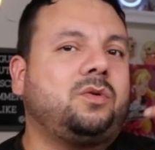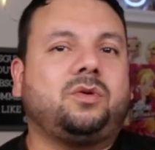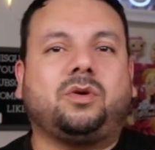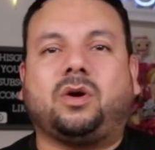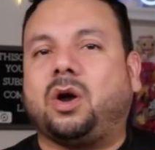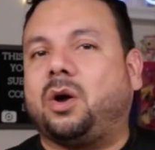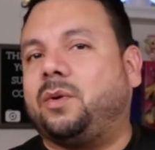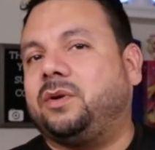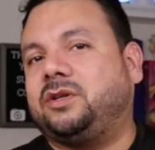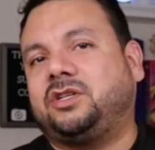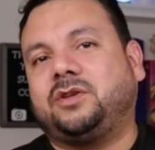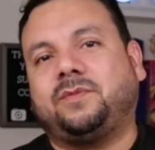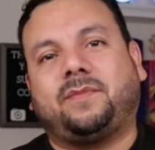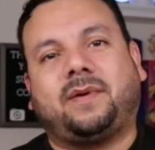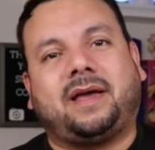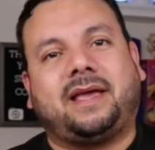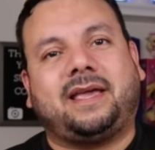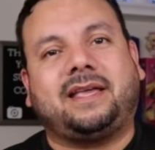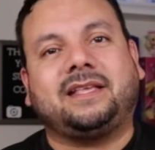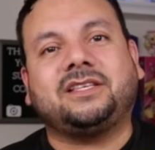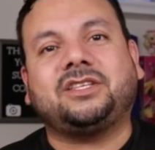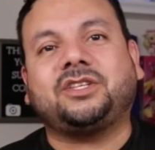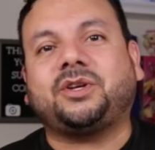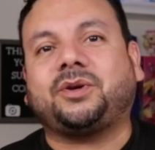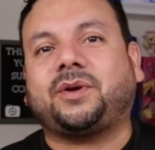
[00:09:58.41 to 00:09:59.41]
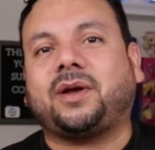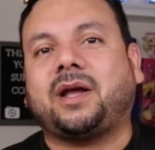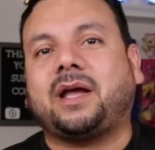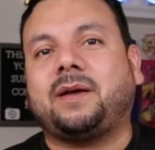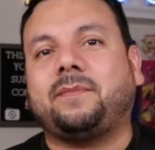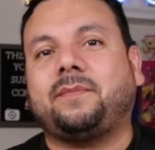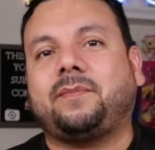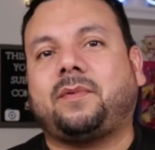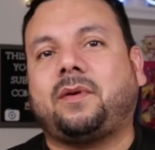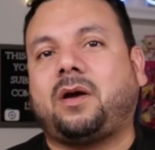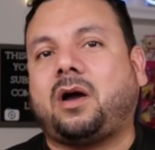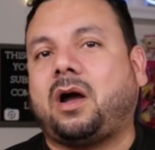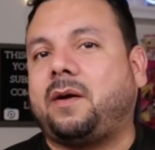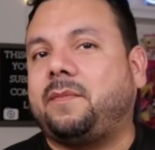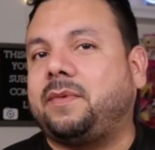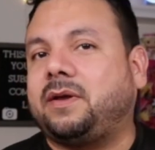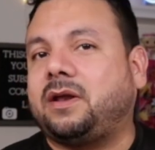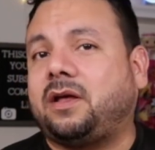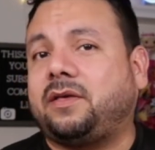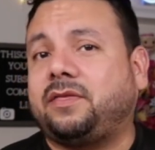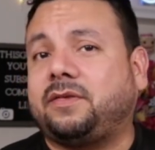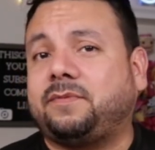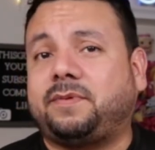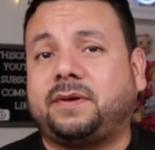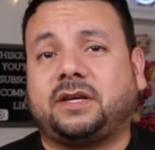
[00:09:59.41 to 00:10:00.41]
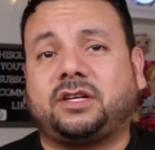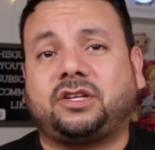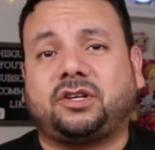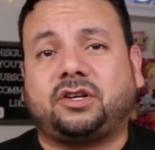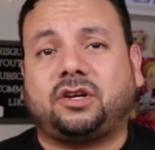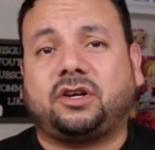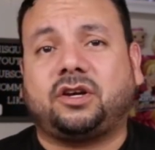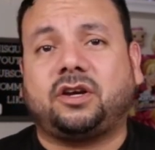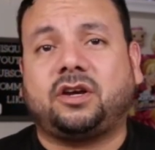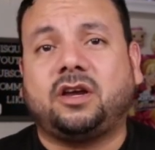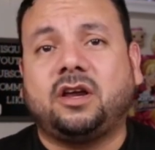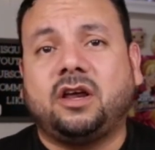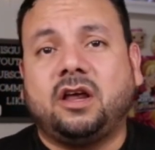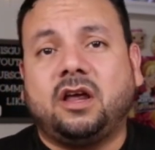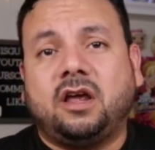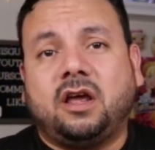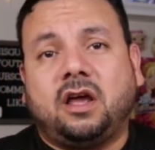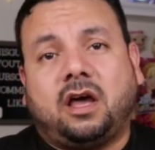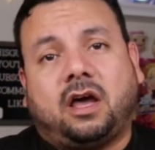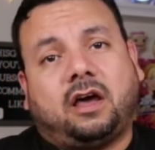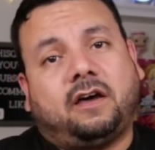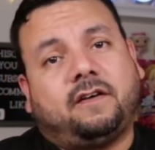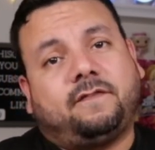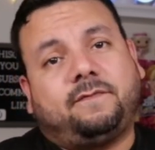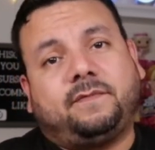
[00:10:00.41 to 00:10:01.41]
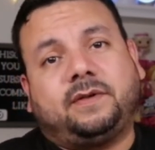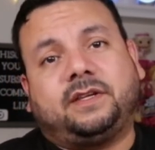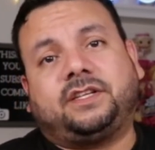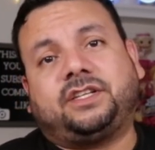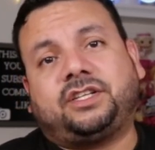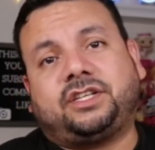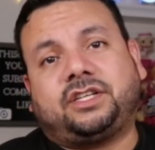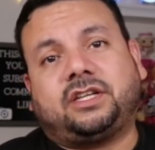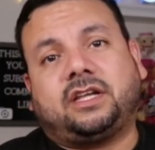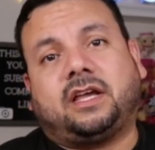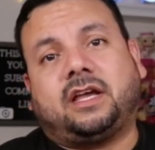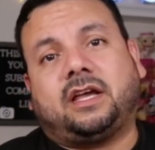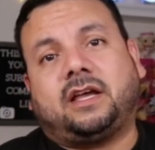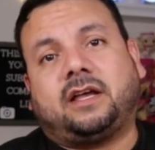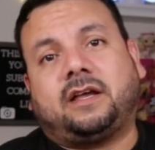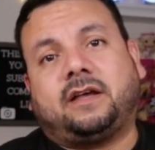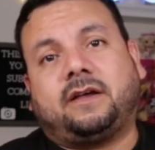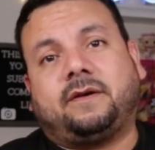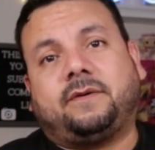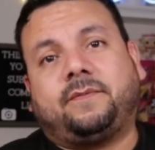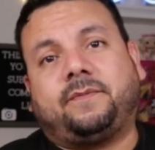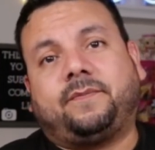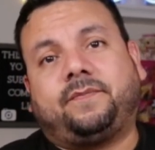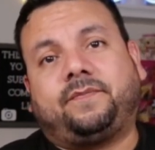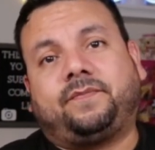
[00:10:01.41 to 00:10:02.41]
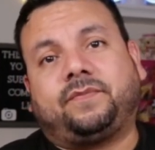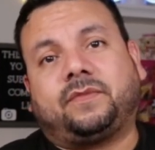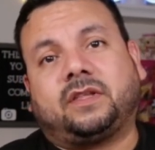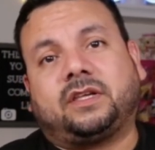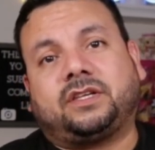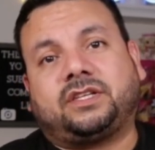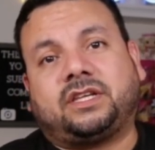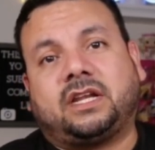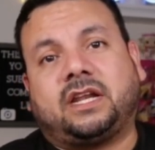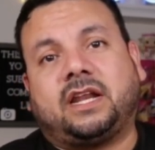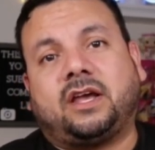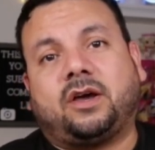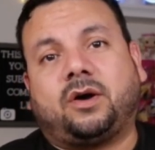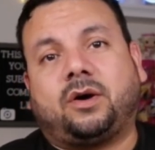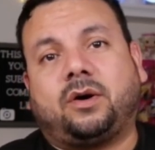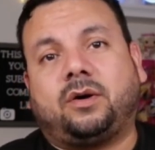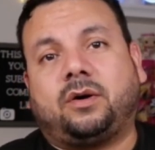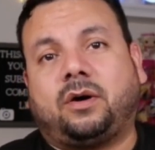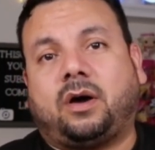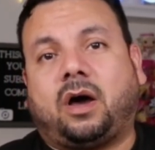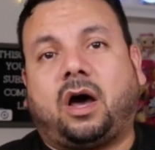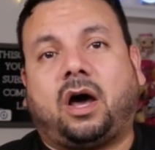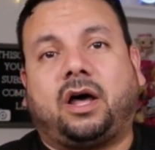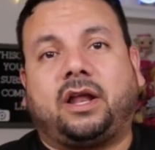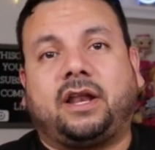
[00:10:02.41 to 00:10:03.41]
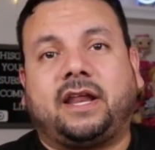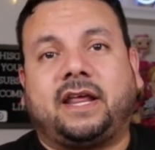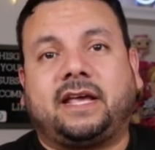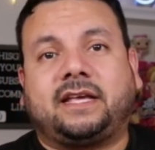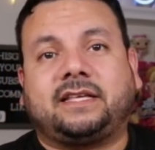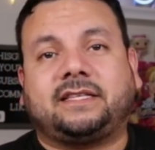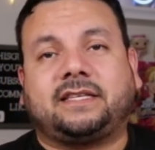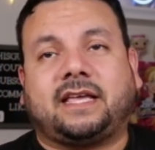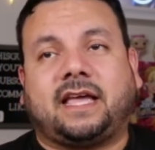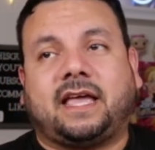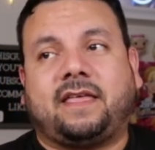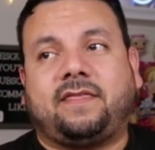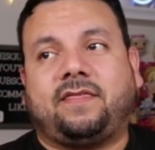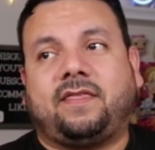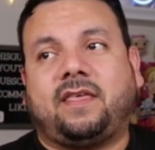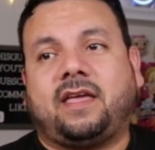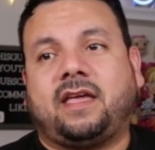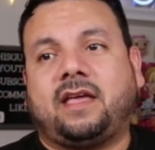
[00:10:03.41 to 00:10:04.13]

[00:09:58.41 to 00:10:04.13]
Go into my Instagram, comment on the picture of Miss Shanelle Onyx, and